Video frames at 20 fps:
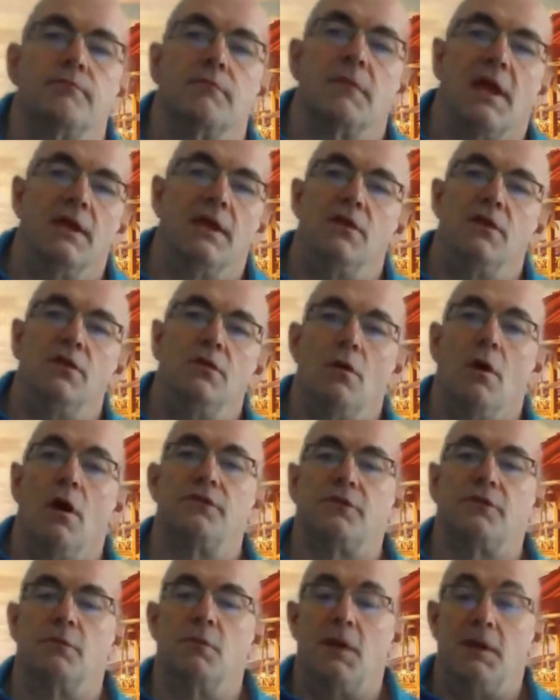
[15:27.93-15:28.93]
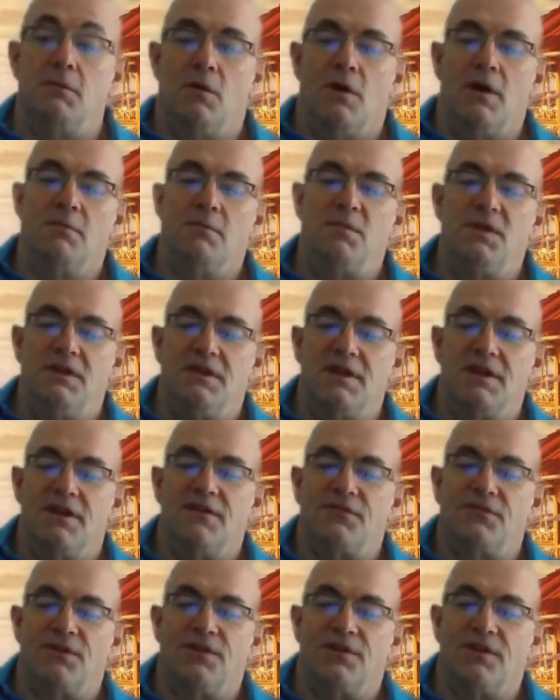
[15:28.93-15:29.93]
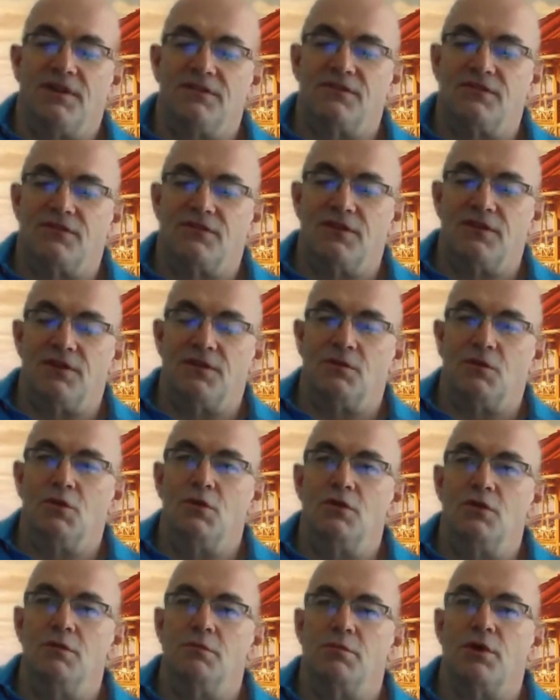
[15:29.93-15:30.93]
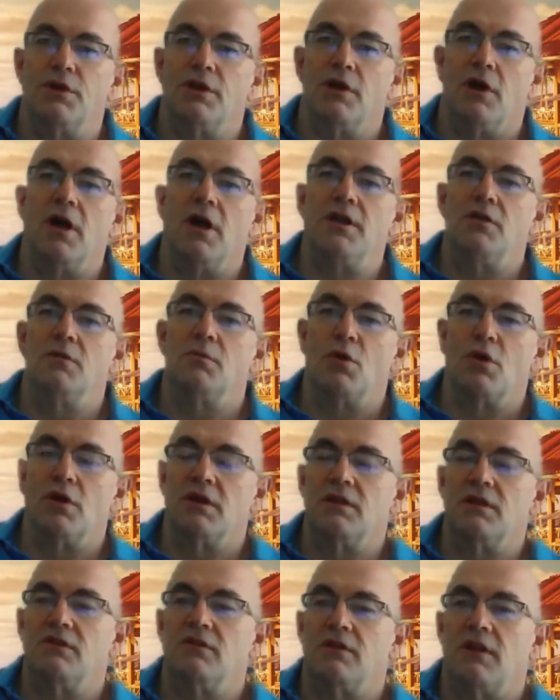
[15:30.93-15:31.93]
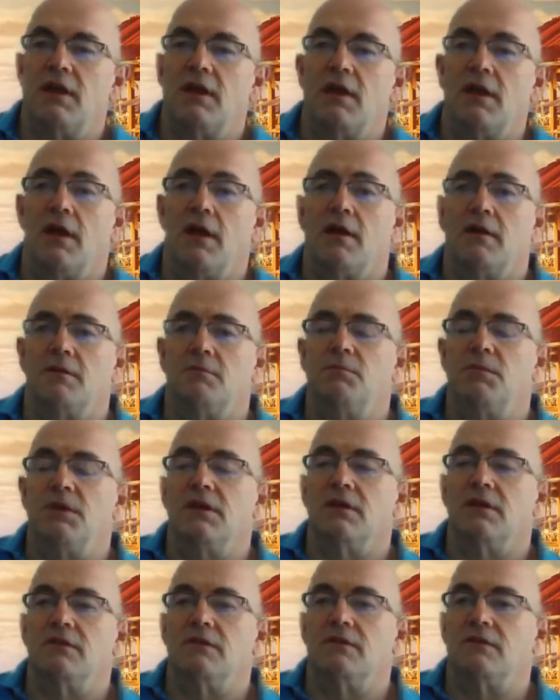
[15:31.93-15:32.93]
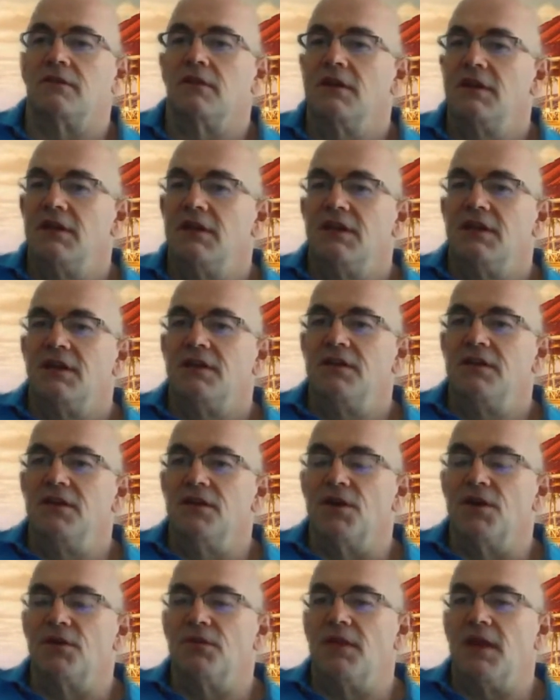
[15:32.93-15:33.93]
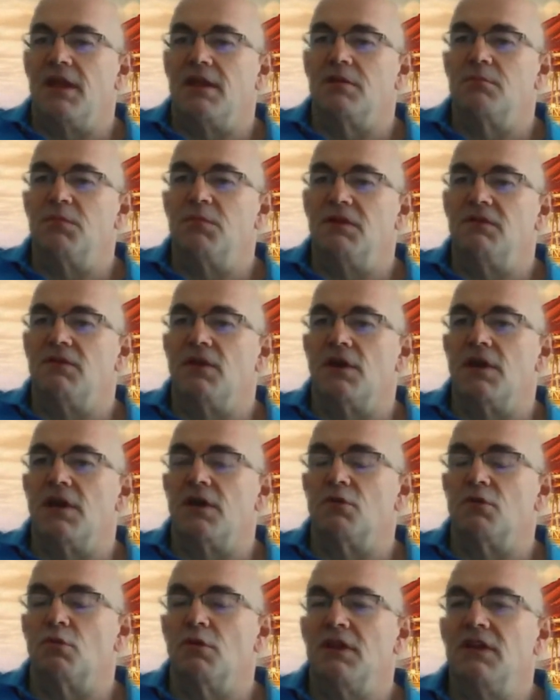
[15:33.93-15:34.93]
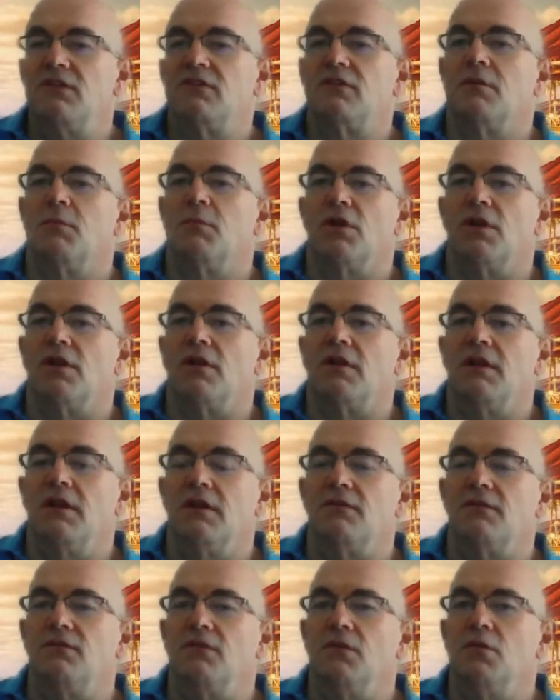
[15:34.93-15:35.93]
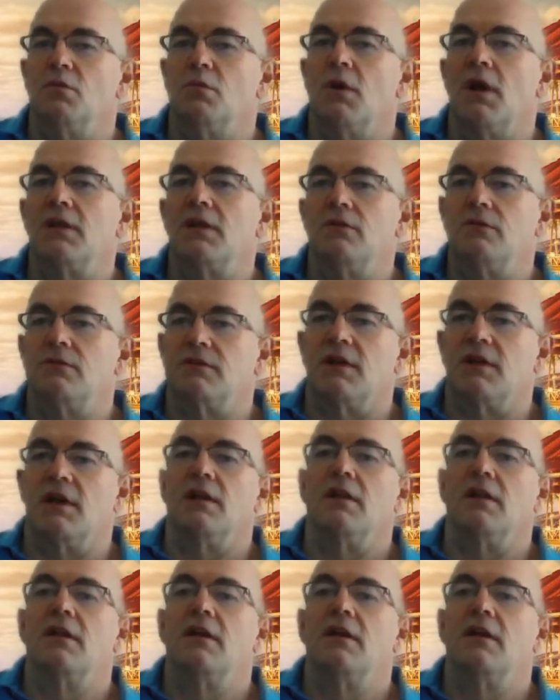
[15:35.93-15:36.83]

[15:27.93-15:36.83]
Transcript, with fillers: And you also might want to be careful as to who you put on your mortgage because, you know, they can be very unreasonable if you want to sell.